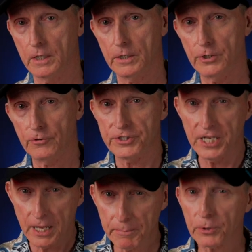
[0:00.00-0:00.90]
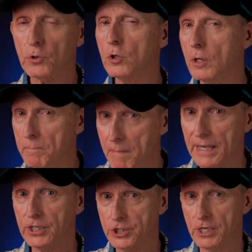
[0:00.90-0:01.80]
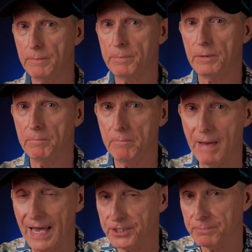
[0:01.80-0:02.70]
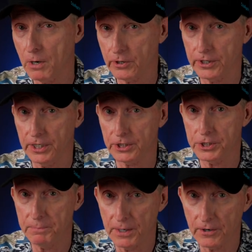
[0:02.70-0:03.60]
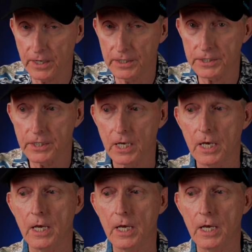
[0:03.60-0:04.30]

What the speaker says: your typical megaship mass market experience.